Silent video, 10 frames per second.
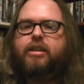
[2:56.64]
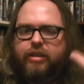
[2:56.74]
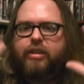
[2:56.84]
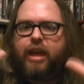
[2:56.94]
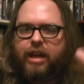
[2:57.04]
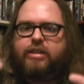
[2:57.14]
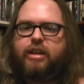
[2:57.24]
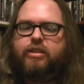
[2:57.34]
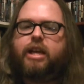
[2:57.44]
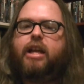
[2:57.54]
that is
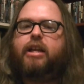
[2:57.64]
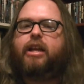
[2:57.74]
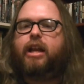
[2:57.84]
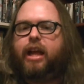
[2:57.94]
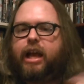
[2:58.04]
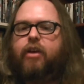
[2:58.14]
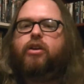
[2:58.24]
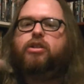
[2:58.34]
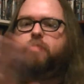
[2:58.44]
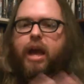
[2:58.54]
entertaining, and I like how it
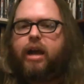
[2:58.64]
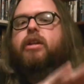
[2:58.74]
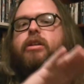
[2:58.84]
goes back